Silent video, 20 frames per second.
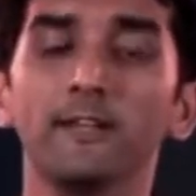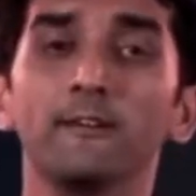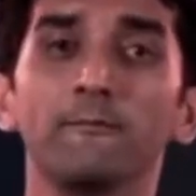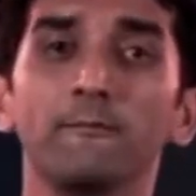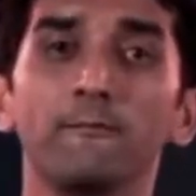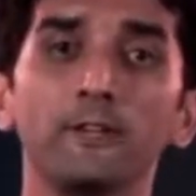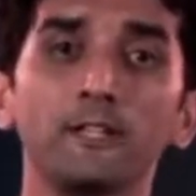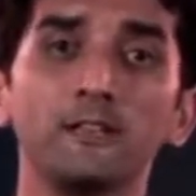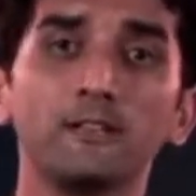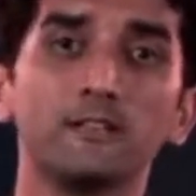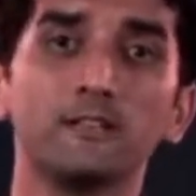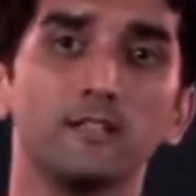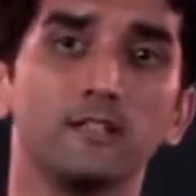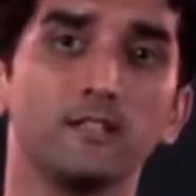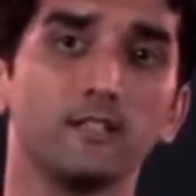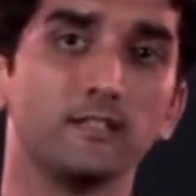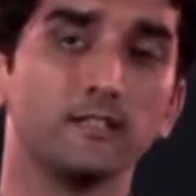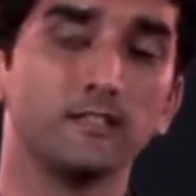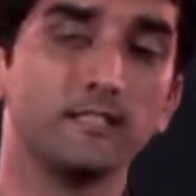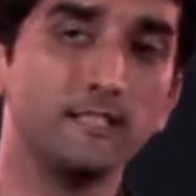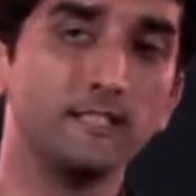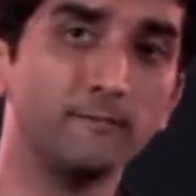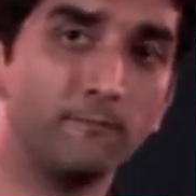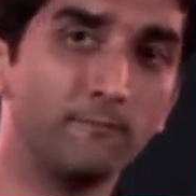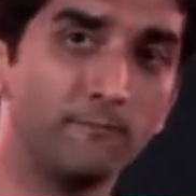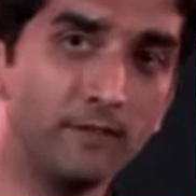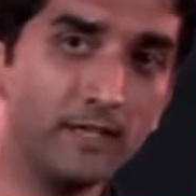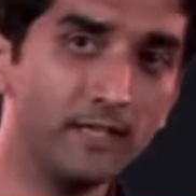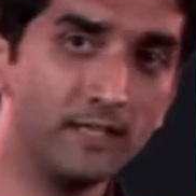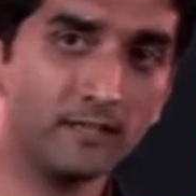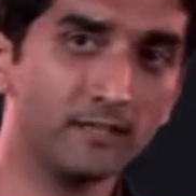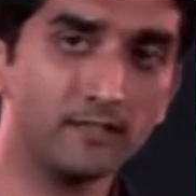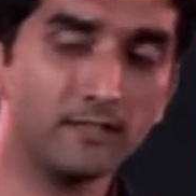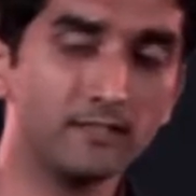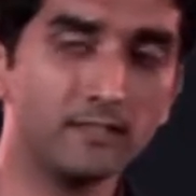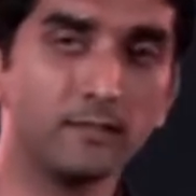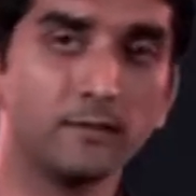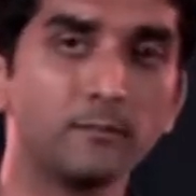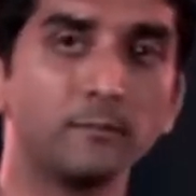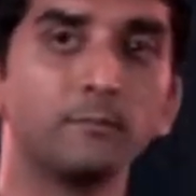with the width
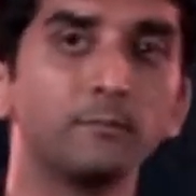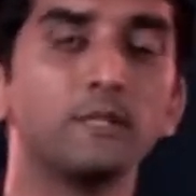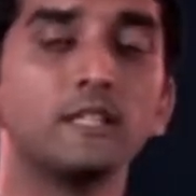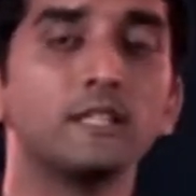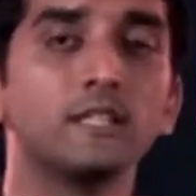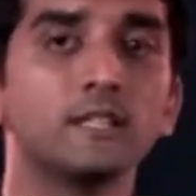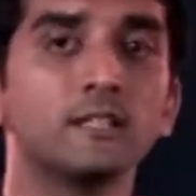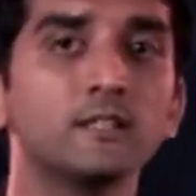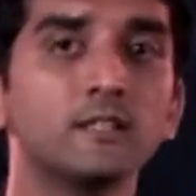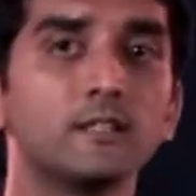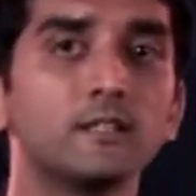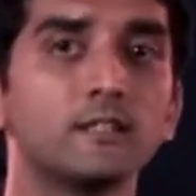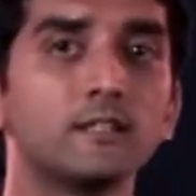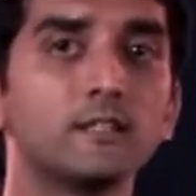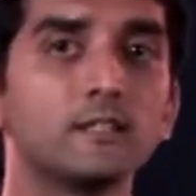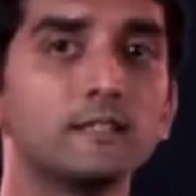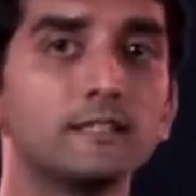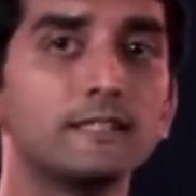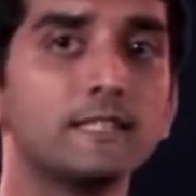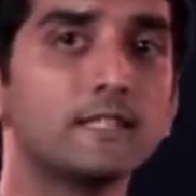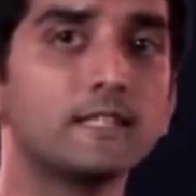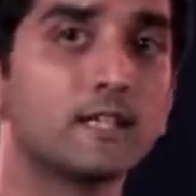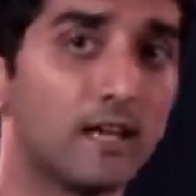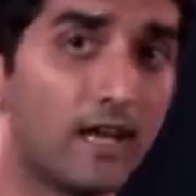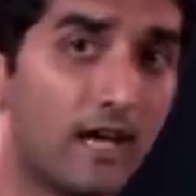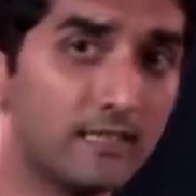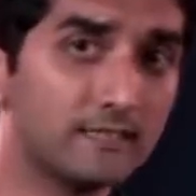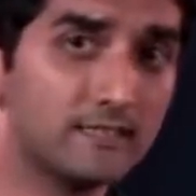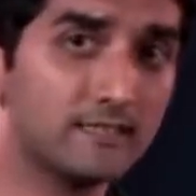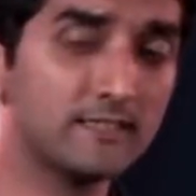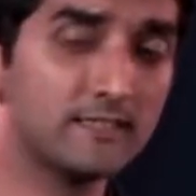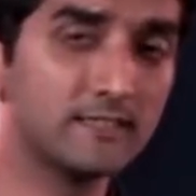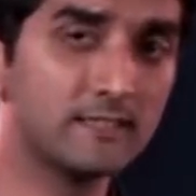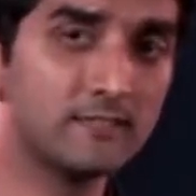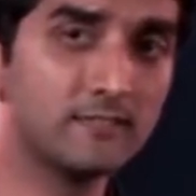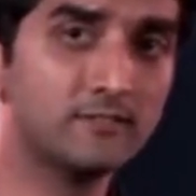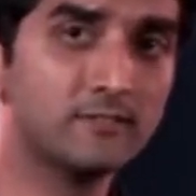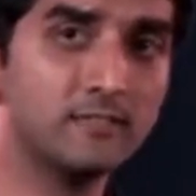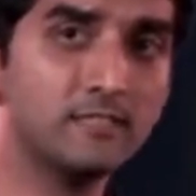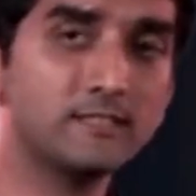being the class
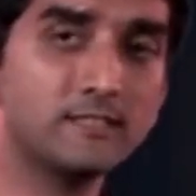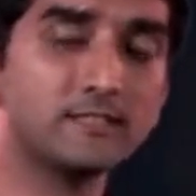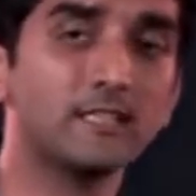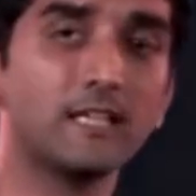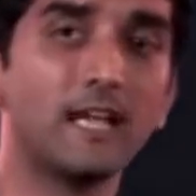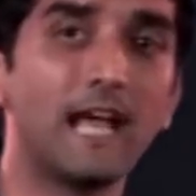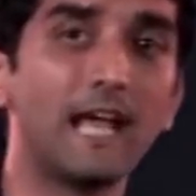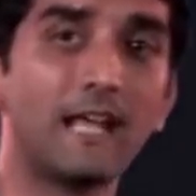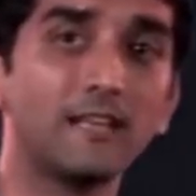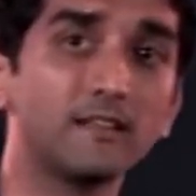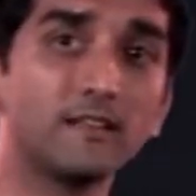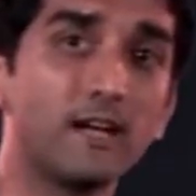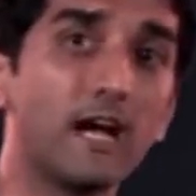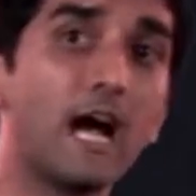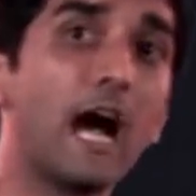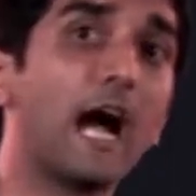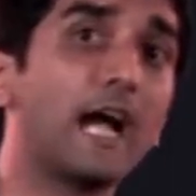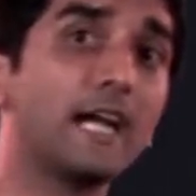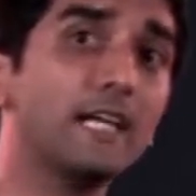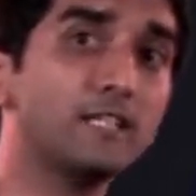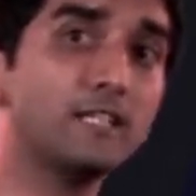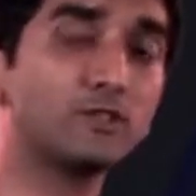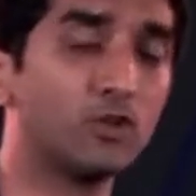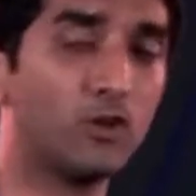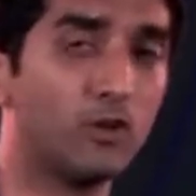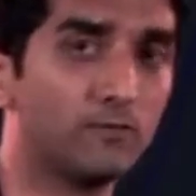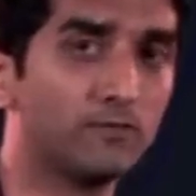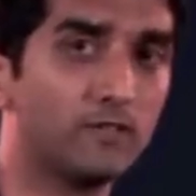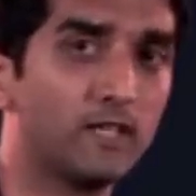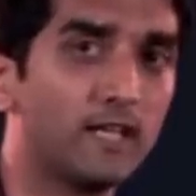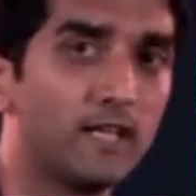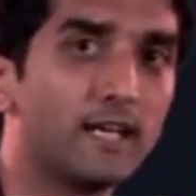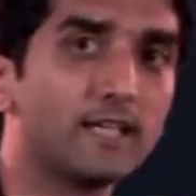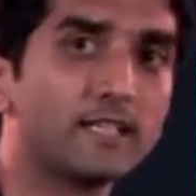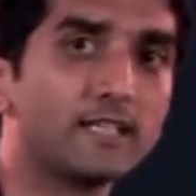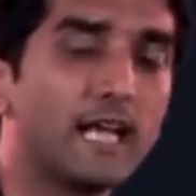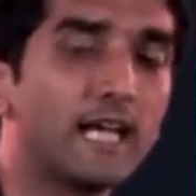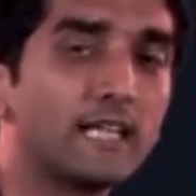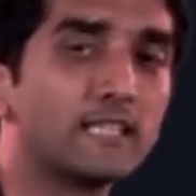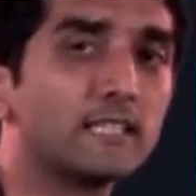intervals and the heights of the
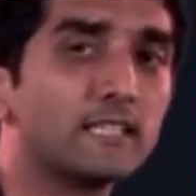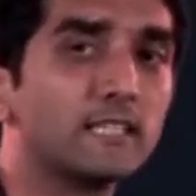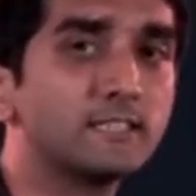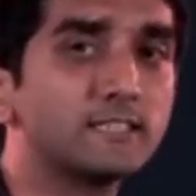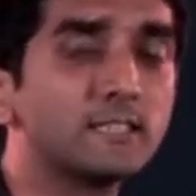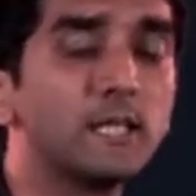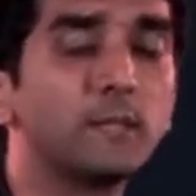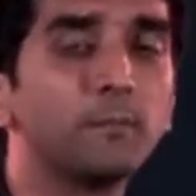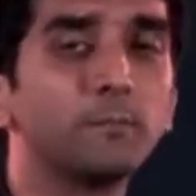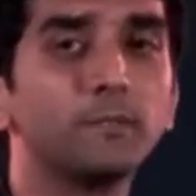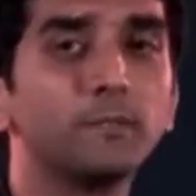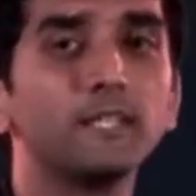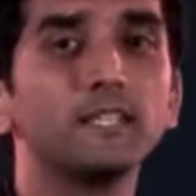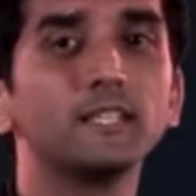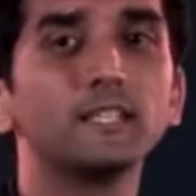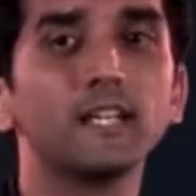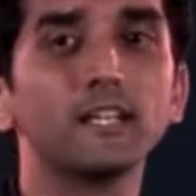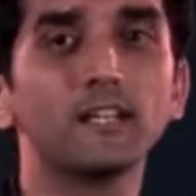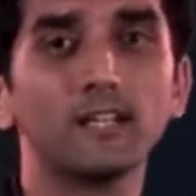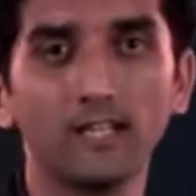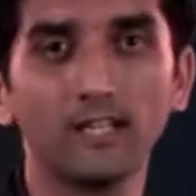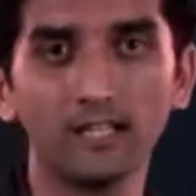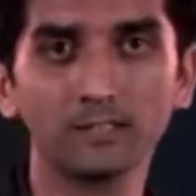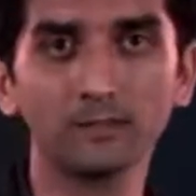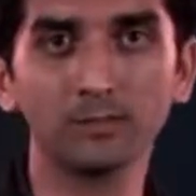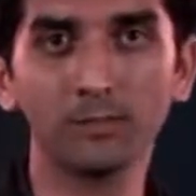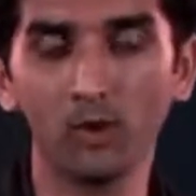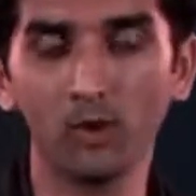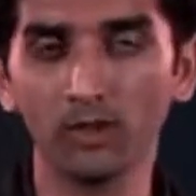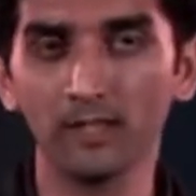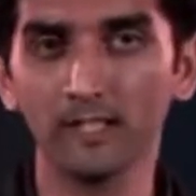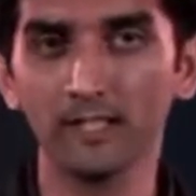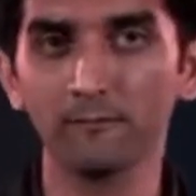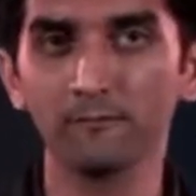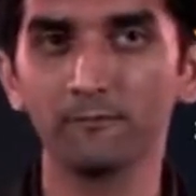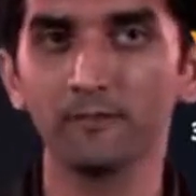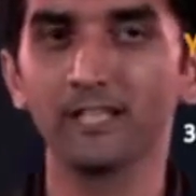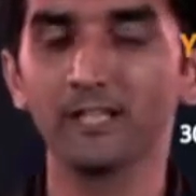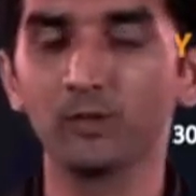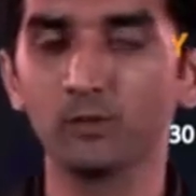rectangles being their corresponding
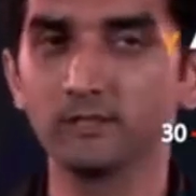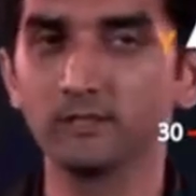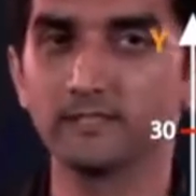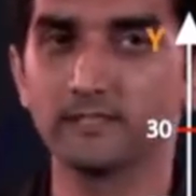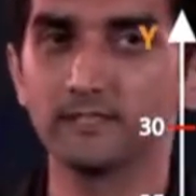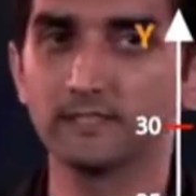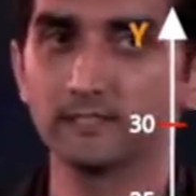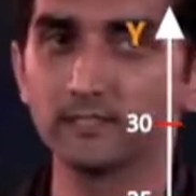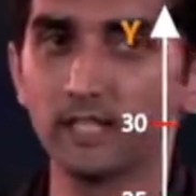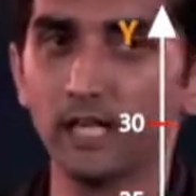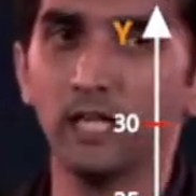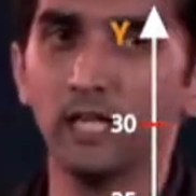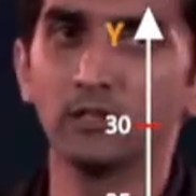frequencies.